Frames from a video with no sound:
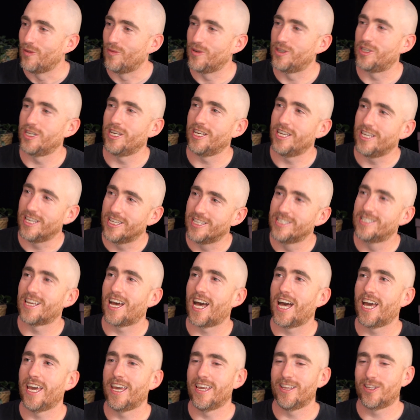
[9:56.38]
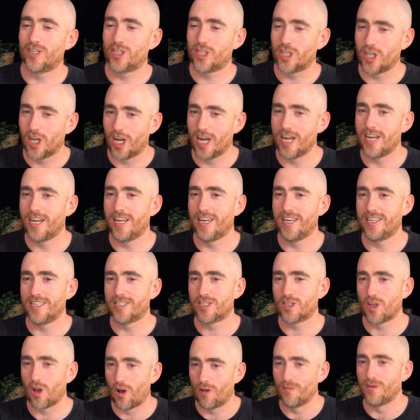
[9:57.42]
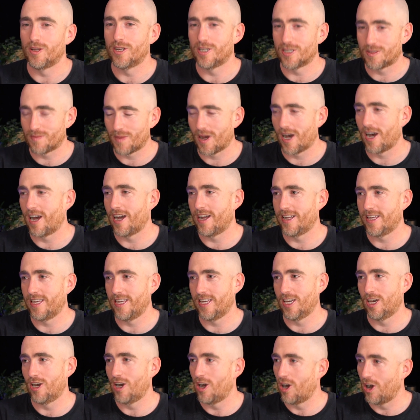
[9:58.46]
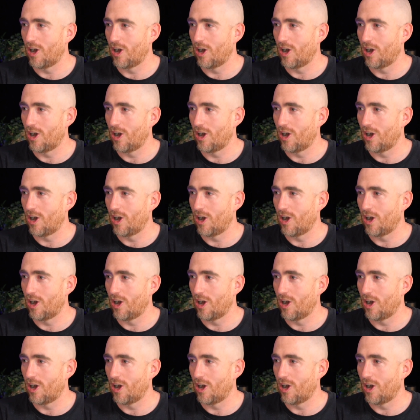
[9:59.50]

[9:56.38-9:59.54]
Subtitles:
which is a Chinese Communist Party